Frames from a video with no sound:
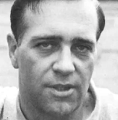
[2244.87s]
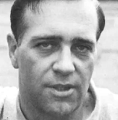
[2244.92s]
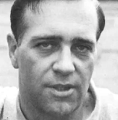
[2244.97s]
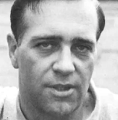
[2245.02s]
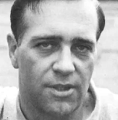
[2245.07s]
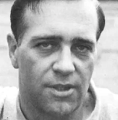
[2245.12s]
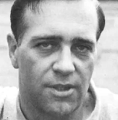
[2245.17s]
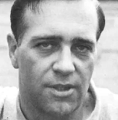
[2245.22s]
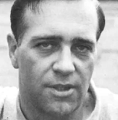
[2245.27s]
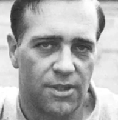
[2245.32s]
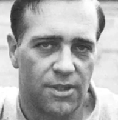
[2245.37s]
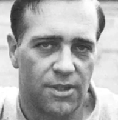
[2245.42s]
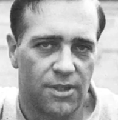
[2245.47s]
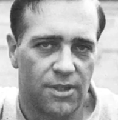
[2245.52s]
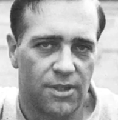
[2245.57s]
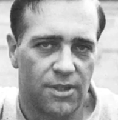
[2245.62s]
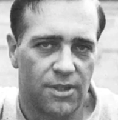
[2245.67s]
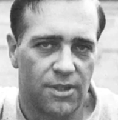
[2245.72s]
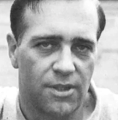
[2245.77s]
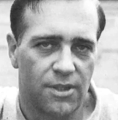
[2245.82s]

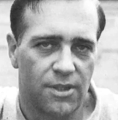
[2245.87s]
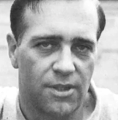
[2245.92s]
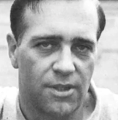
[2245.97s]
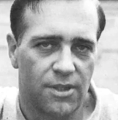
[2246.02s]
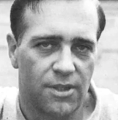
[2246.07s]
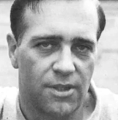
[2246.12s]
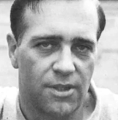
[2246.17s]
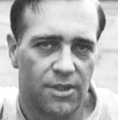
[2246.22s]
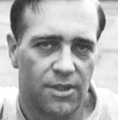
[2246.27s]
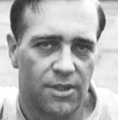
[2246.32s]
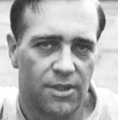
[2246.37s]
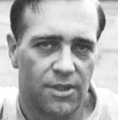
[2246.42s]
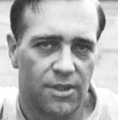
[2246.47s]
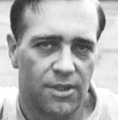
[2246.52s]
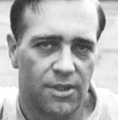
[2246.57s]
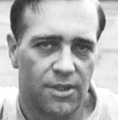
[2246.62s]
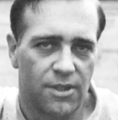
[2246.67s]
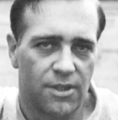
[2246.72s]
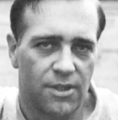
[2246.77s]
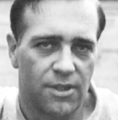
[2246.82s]

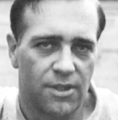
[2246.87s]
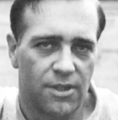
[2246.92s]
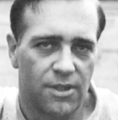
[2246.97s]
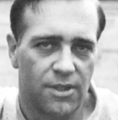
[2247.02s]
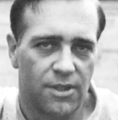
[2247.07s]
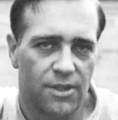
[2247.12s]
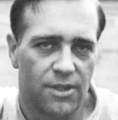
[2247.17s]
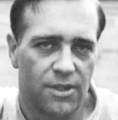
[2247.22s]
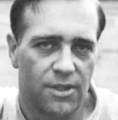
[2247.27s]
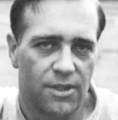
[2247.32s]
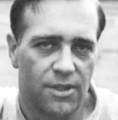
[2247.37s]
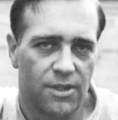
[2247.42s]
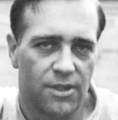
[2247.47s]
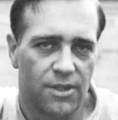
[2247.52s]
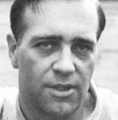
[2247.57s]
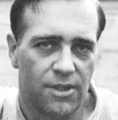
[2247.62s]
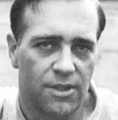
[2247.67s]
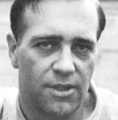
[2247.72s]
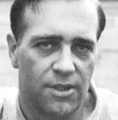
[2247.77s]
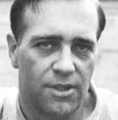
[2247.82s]

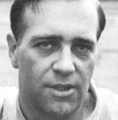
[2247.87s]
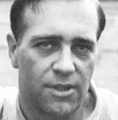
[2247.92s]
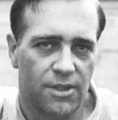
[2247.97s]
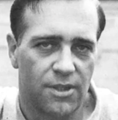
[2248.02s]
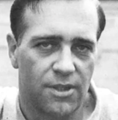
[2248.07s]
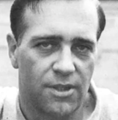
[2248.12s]
This is a still picture; no speech is visible.